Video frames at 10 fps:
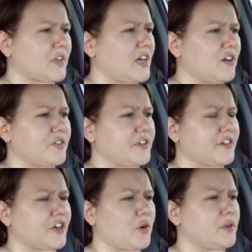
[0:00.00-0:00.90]
I don't think
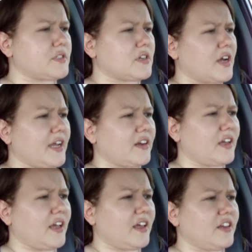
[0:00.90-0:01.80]
they're going tonight,
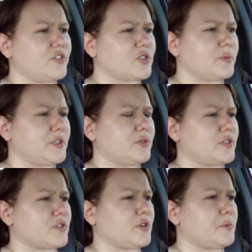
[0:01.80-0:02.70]
and usually we do
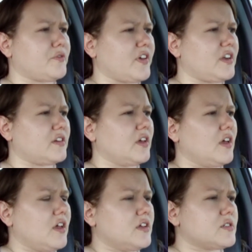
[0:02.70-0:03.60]
it as a group
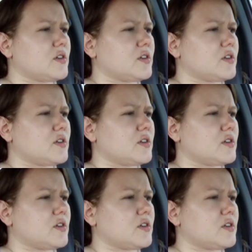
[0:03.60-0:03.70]
event.